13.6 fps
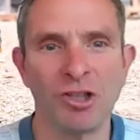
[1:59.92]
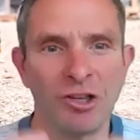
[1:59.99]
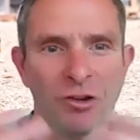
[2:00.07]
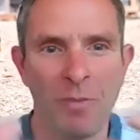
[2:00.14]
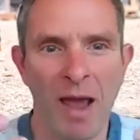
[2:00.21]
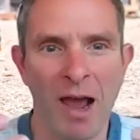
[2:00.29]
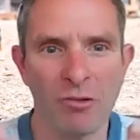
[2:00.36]

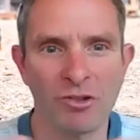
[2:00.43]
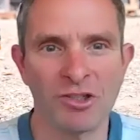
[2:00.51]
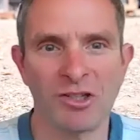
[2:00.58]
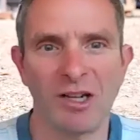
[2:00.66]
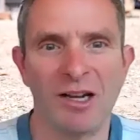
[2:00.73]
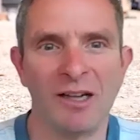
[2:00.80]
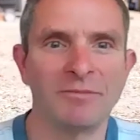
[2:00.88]
little
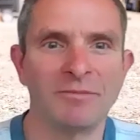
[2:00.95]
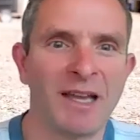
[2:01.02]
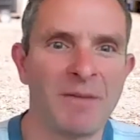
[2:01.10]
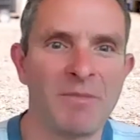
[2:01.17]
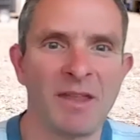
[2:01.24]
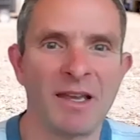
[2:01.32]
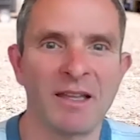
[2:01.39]
pouch
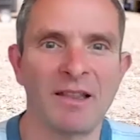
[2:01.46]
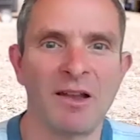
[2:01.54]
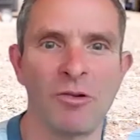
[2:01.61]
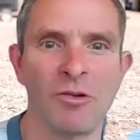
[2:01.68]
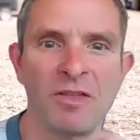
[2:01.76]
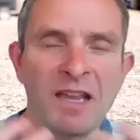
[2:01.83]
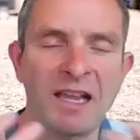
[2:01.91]
type thing,
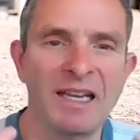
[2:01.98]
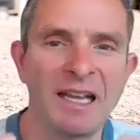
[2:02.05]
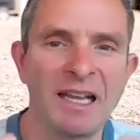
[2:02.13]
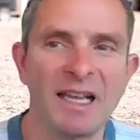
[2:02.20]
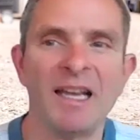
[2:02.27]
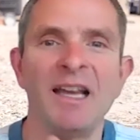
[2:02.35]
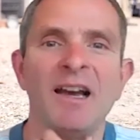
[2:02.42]
or
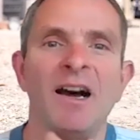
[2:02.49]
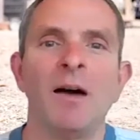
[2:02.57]
thickening